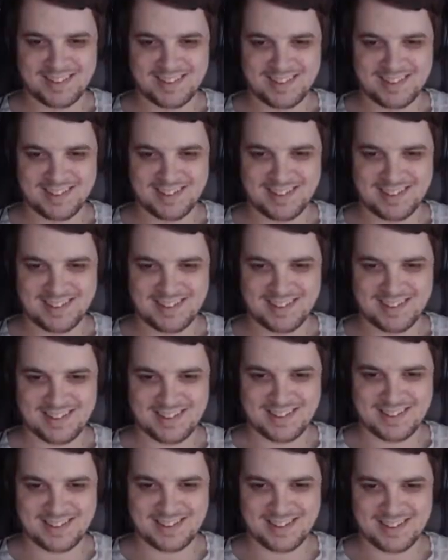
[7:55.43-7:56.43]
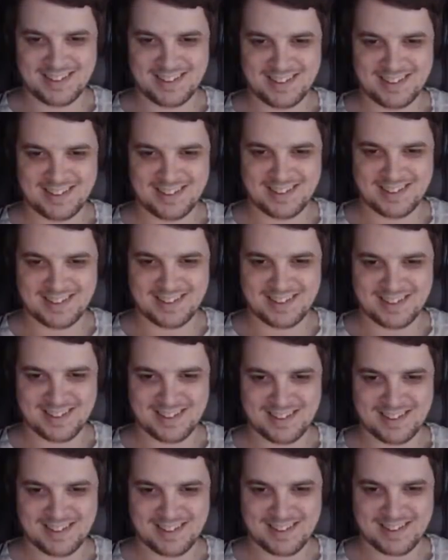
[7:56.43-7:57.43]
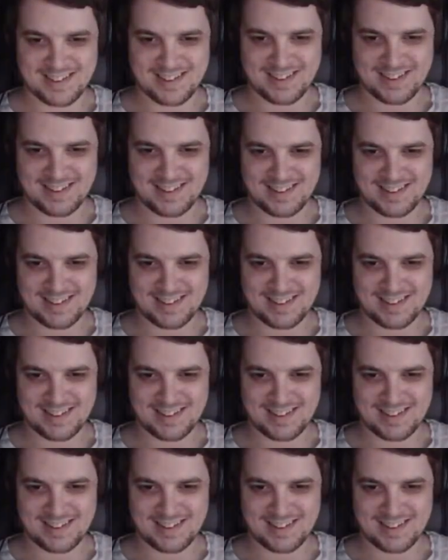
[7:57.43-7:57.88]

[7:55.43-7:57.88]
(silence)